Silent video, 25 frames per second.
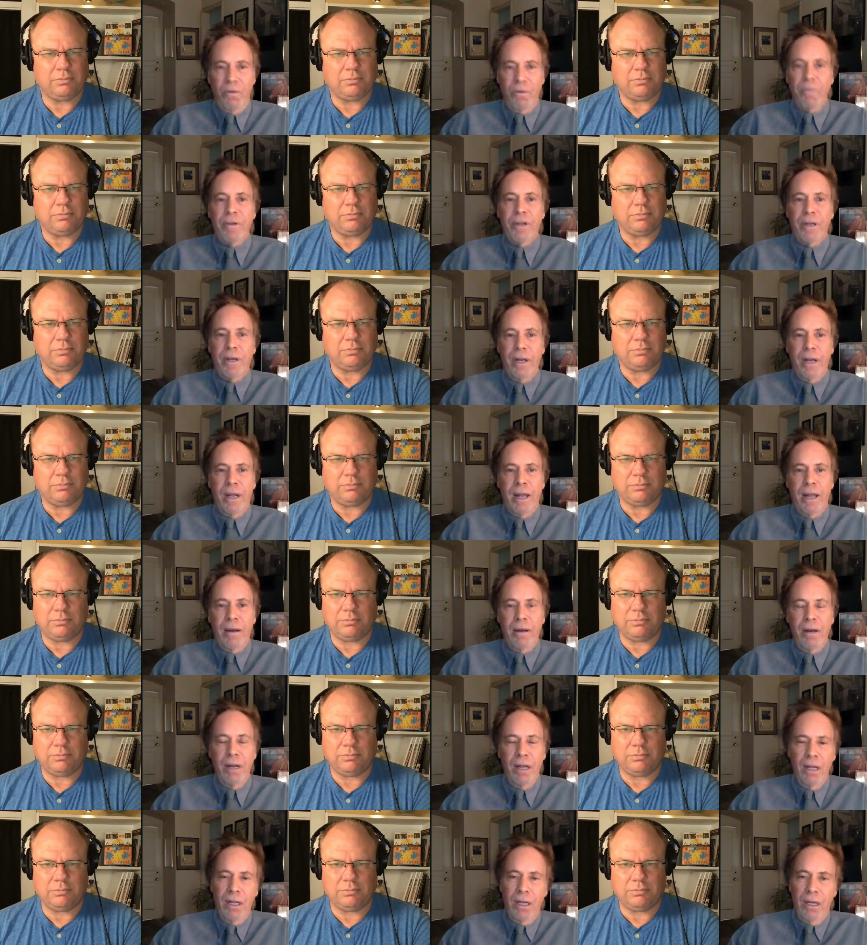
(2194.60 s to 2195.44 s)
Speaker 1: woman.
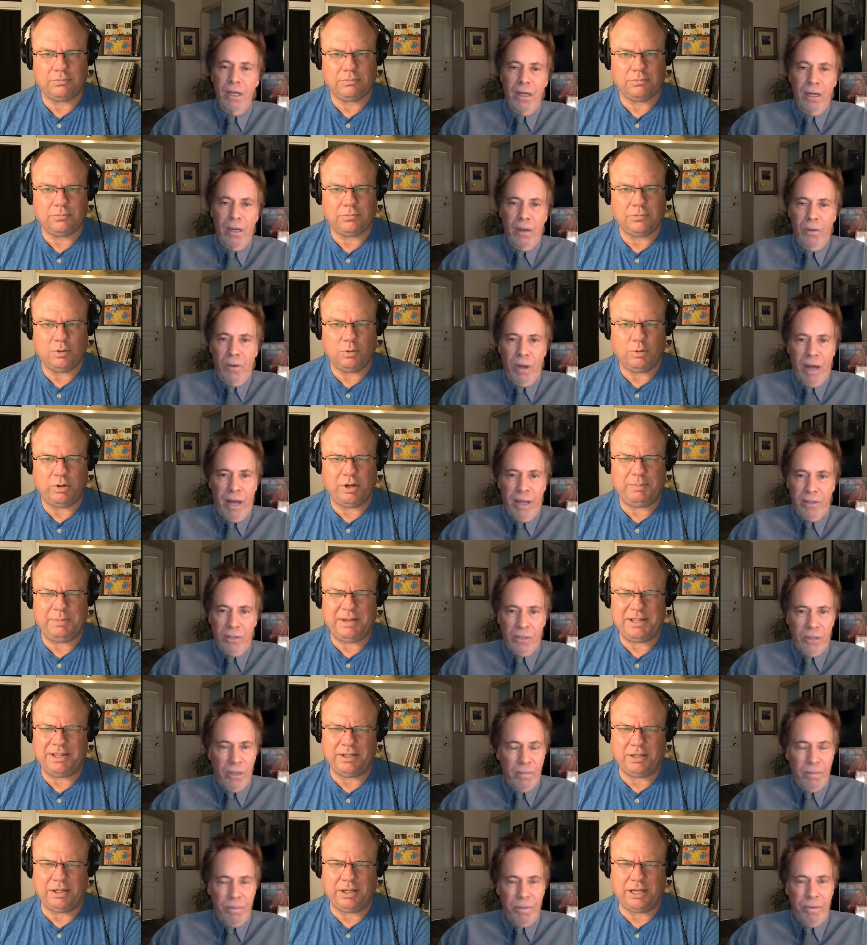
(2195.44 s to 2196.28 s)
And would it
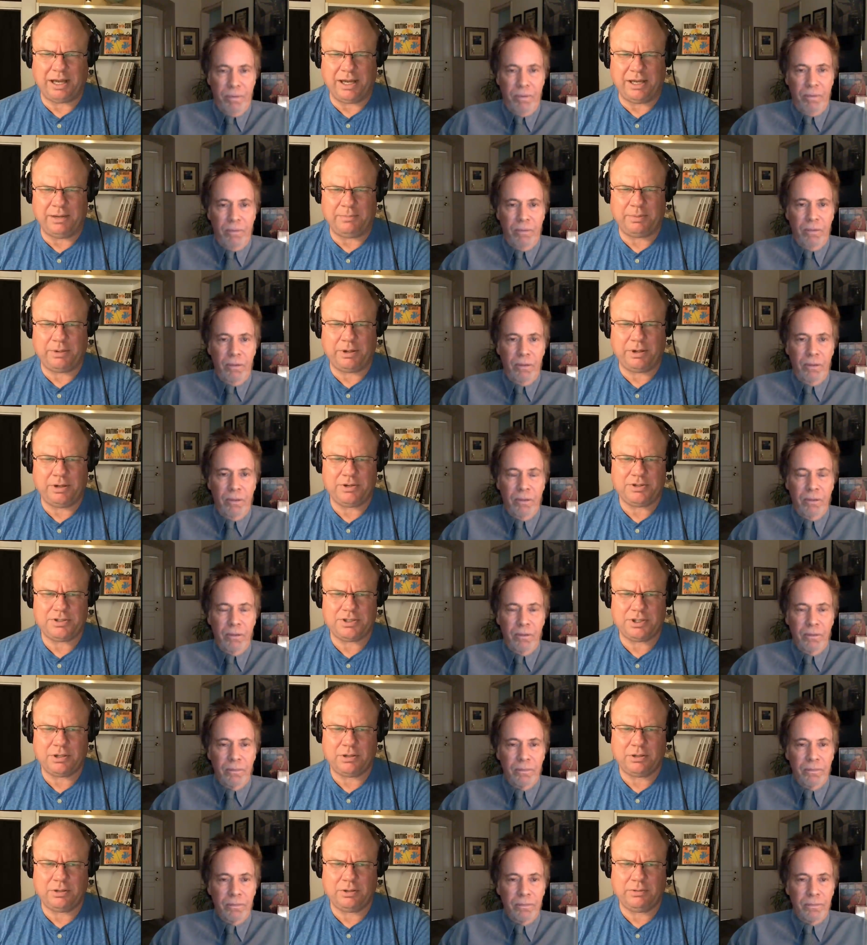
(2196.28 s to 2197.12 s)
be the line
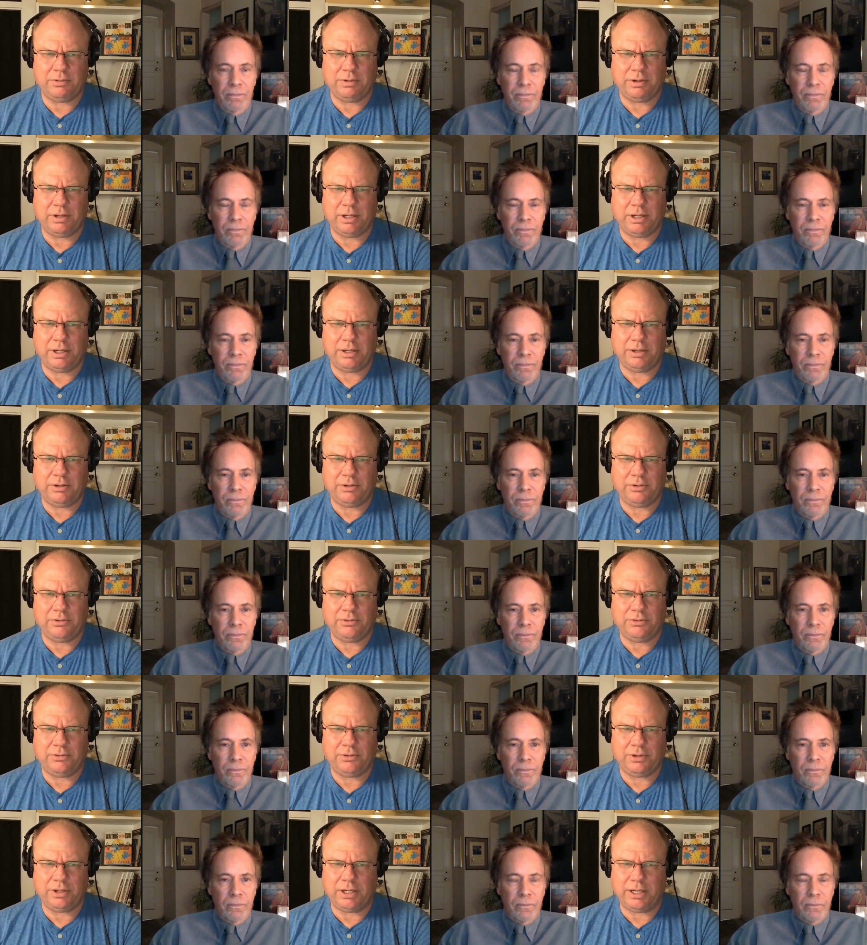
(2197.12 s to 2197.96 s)
Speaker 2: producer who
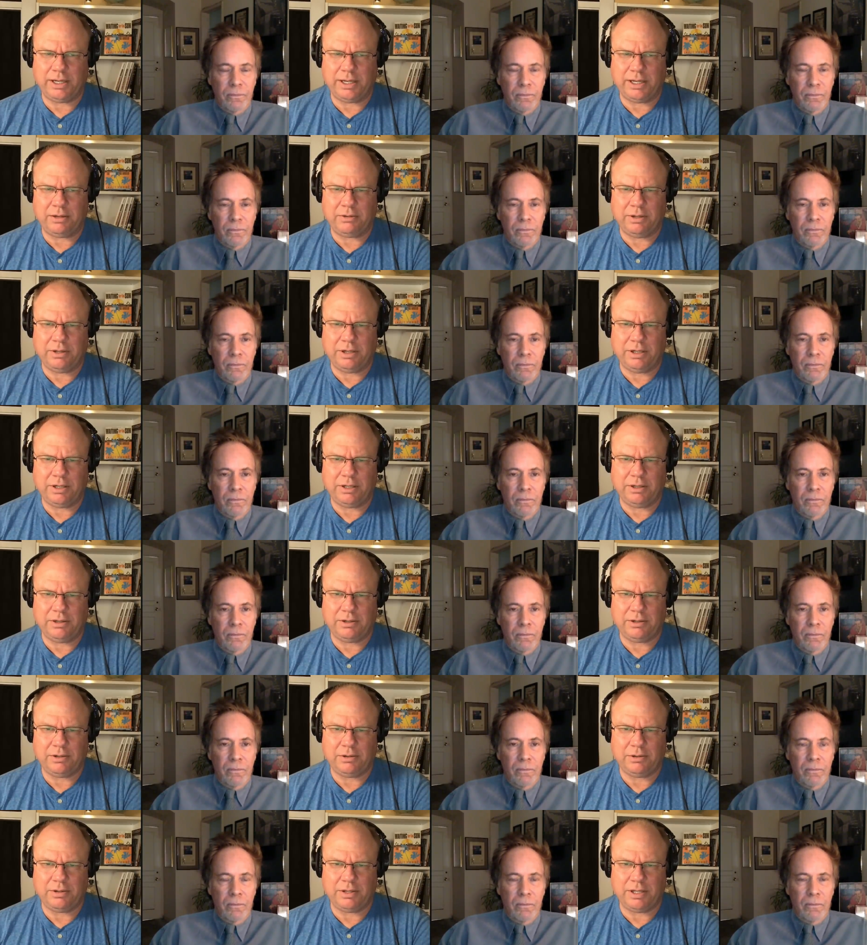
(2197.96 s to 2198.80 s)
handles the hiring,
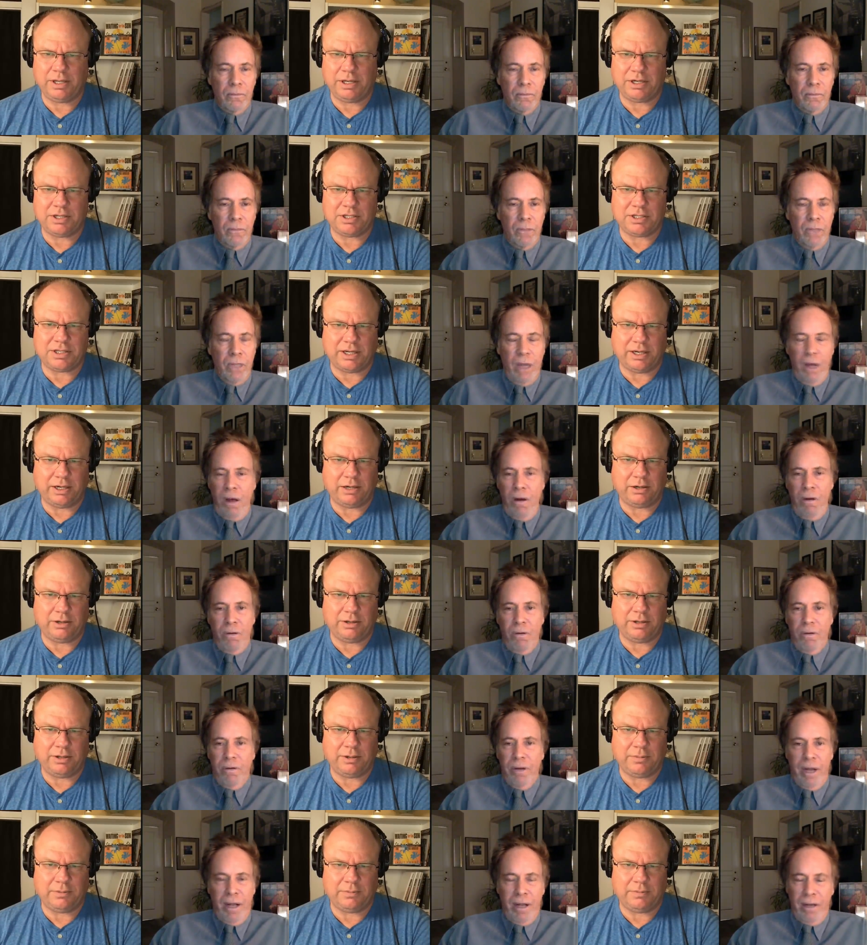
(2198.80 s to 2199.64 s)
or they just hire
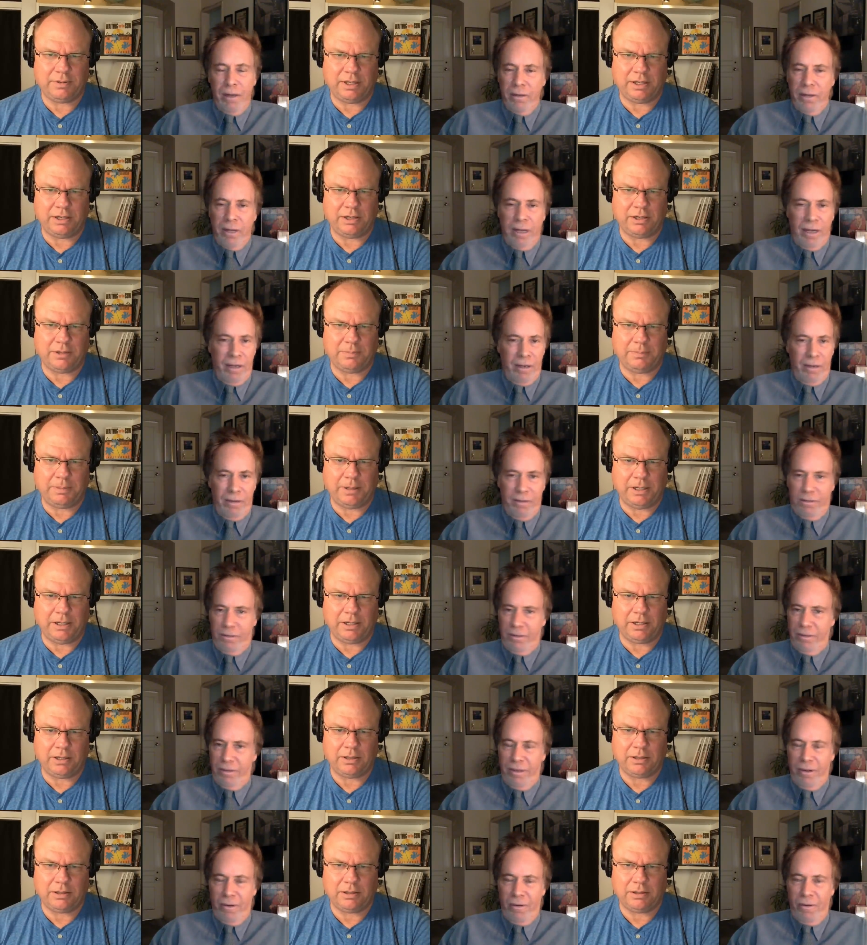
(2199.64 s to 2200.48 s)
no, the, not,
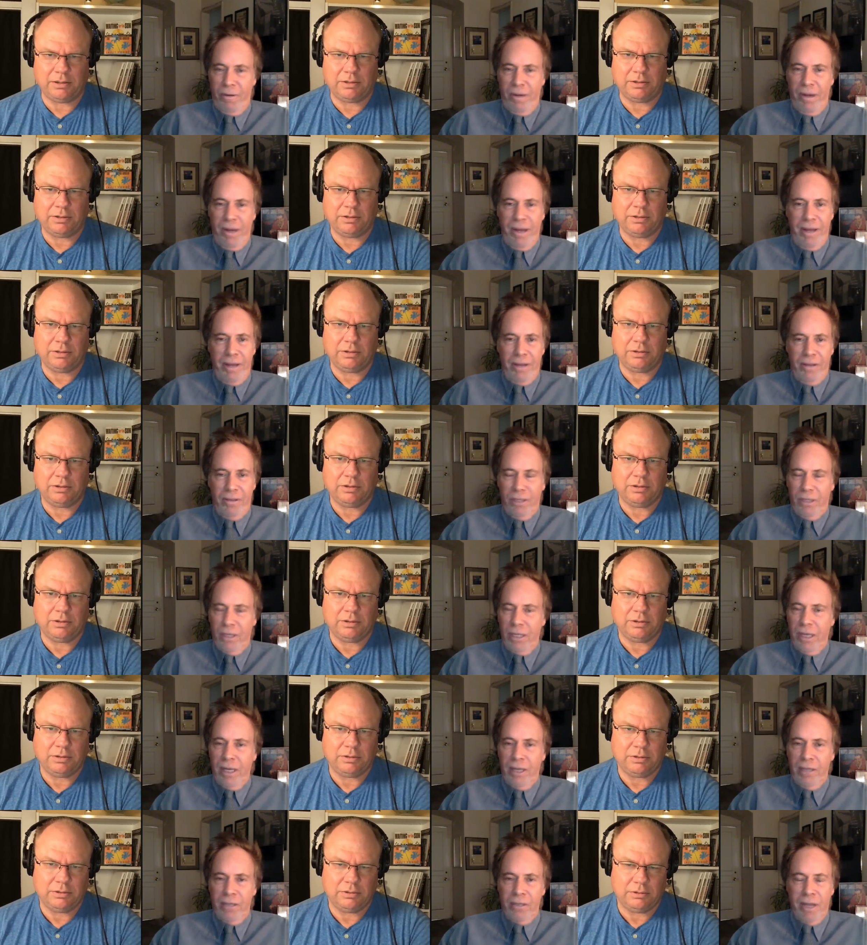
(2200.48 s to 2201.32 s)
the
Speaker 1: No way. A
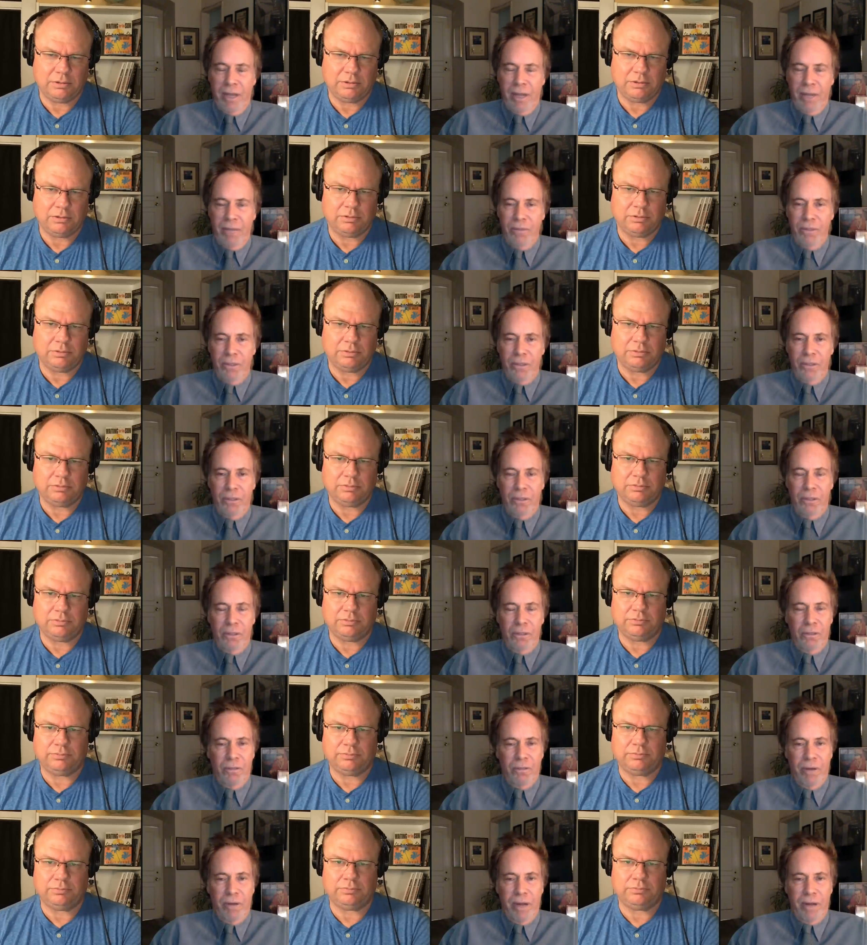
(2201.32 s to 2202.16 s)
lot of times it's
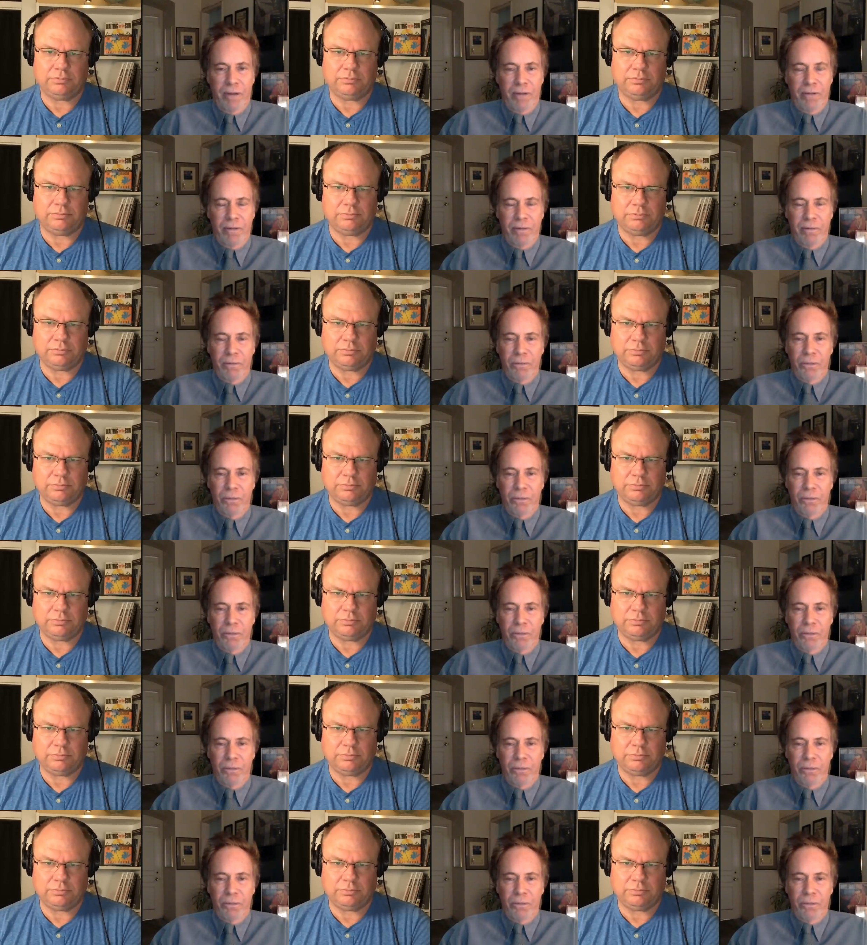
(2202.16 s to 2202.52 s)
the director